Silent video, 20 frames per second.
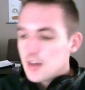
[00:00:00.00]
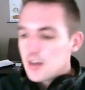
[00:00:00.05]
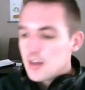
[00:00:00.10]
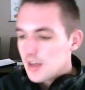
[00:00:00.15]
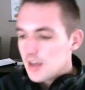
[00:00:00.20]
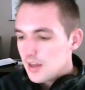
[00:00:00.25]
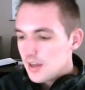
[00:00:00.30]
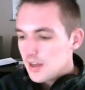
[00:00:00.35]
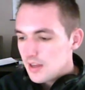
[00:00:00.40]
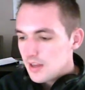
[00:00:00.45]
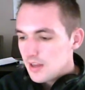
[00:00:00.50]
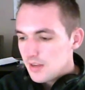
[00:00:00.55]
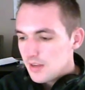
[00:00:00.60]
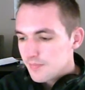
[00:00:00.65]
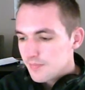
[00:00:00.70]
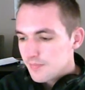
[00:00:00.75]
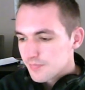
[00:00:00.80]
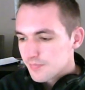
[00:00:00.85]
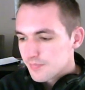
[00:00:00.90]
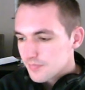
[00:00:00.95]
had a
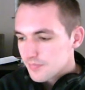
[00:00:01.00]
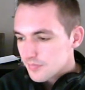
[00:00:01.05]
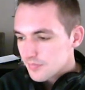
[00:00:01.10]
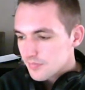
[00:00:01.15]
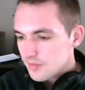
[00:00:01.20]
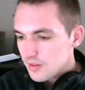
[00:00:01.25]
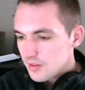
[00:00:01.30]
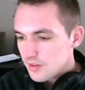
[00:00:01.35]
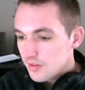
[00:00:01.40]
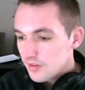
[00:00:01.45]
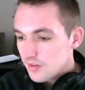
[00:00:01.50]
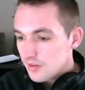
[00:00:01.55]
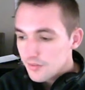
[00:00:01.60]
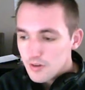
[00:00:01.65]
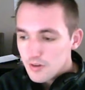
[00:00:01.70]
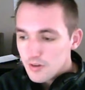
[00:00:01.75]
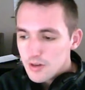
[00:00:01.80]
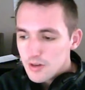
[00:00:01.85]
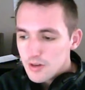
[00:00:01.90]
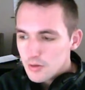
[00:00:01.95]

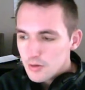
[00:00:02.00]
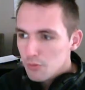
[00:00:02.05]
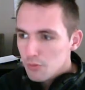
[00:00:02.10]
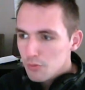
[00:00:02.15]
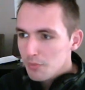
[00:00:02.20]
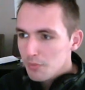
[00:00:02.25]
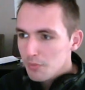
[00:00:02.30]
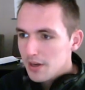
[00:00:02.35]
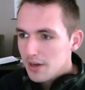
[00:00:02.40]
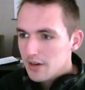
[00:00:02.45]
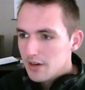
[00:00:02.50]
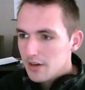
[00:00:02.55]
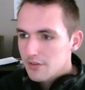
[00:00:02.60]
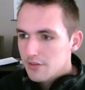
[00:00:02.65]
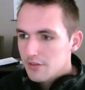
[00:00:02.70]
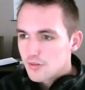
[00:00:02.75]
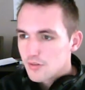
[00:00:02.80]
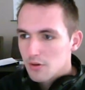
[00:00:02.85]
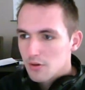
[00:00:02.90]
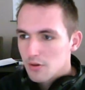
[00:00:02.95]
very cool pack
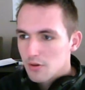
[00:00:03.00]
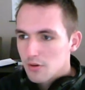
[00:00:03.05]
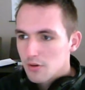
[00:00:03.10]
from